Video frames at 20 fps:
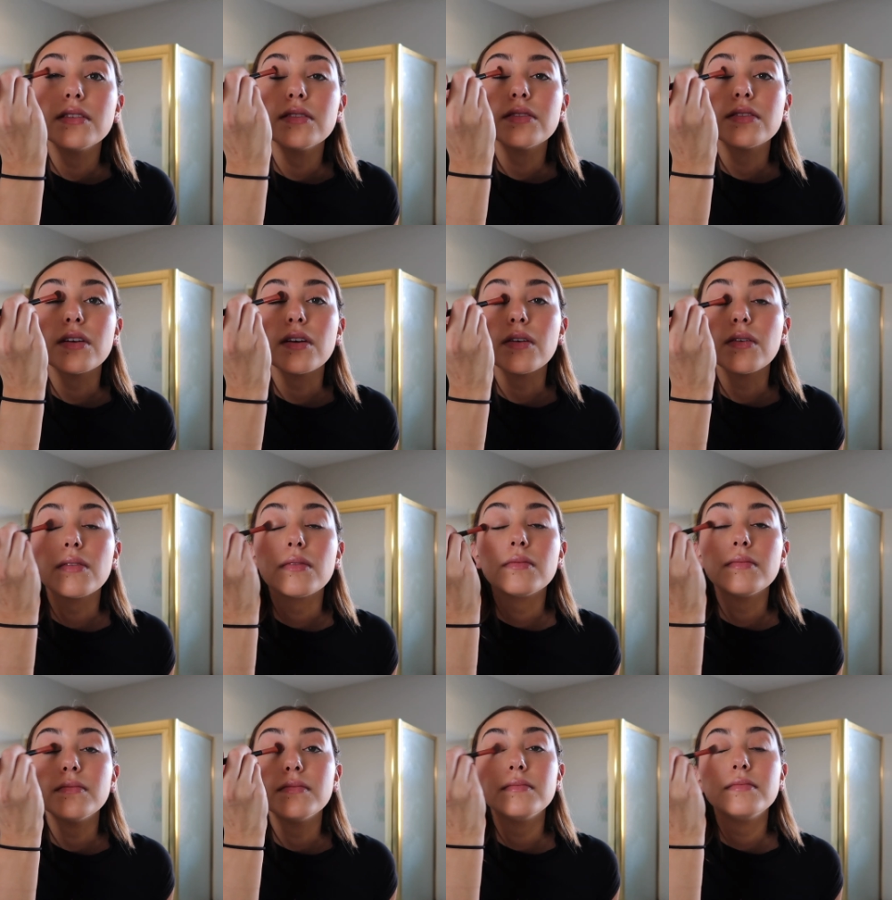
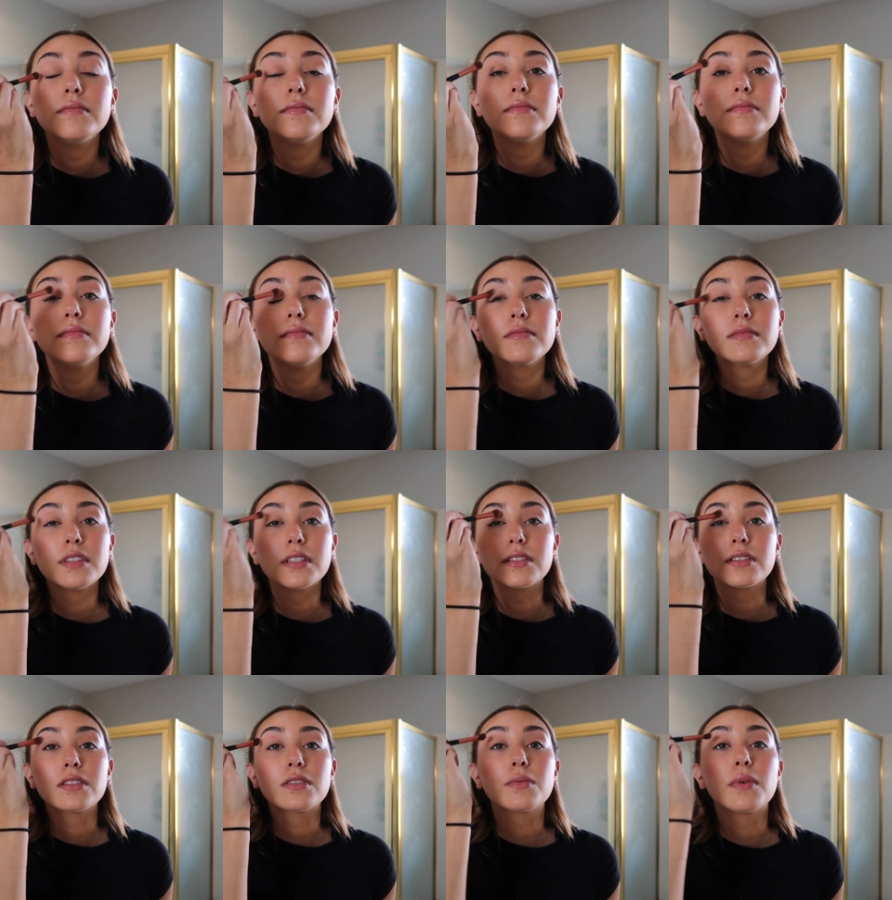so
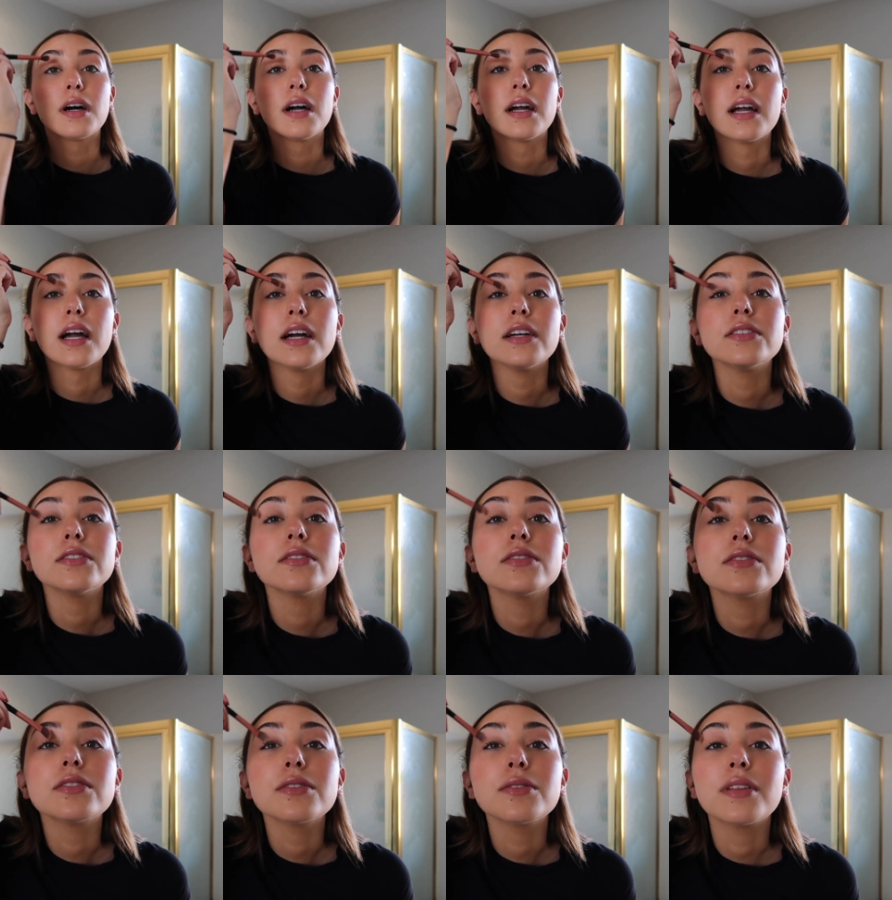this is why I
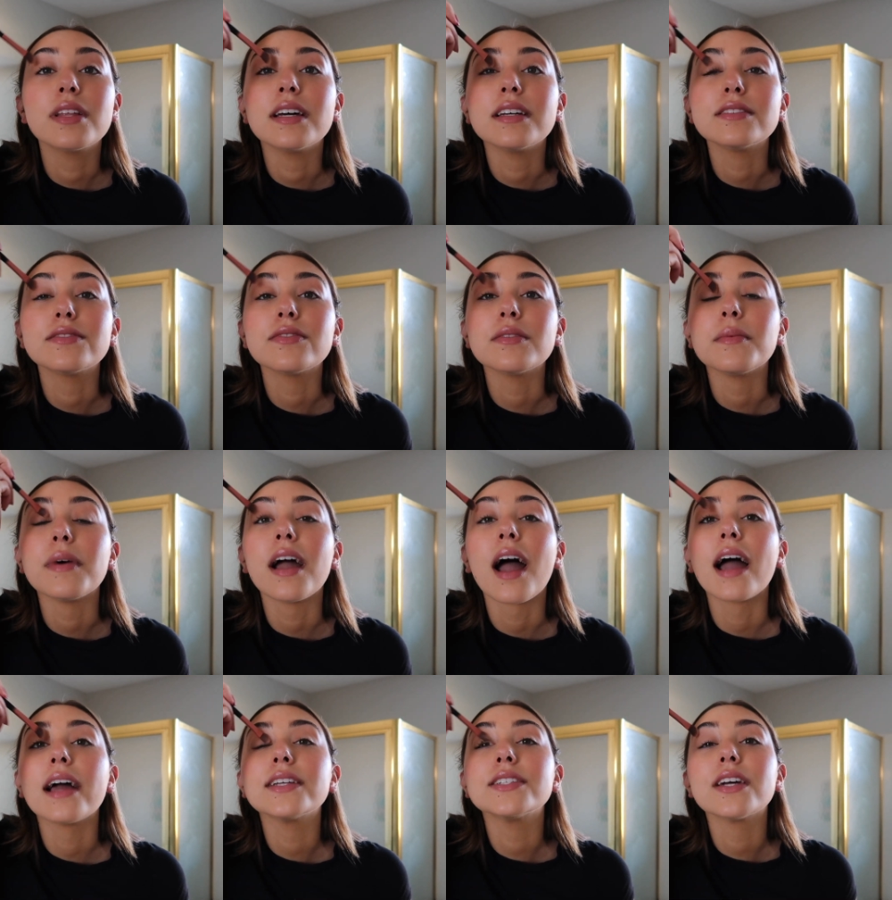just do this for my
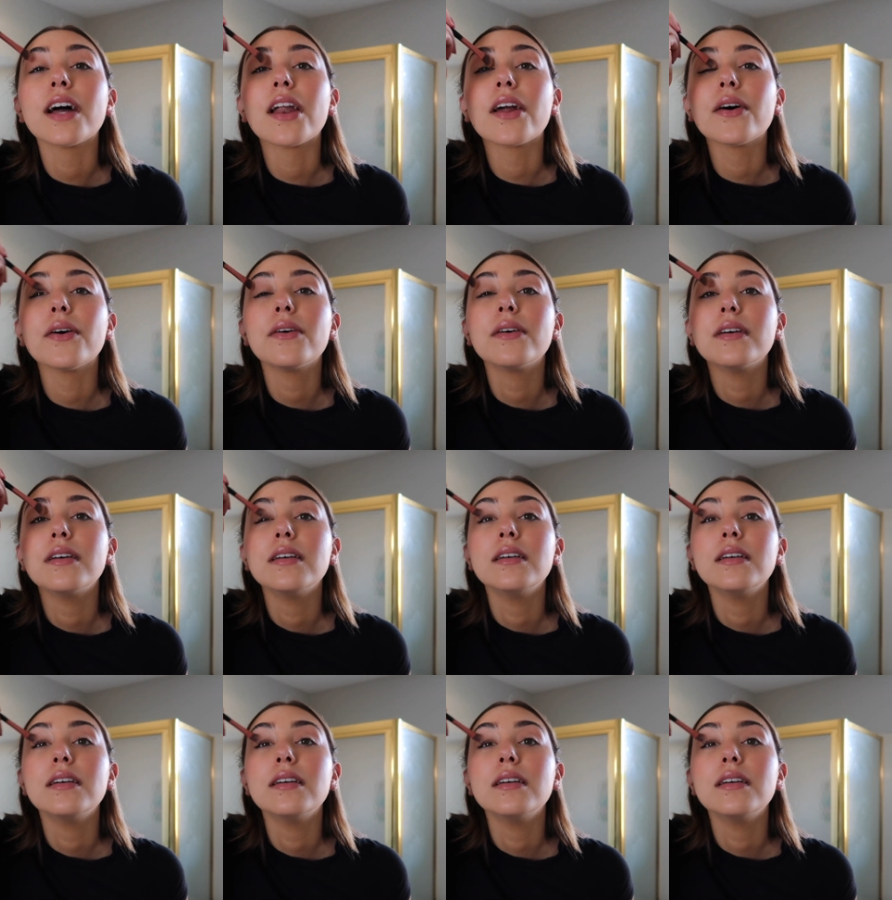eyeshadow.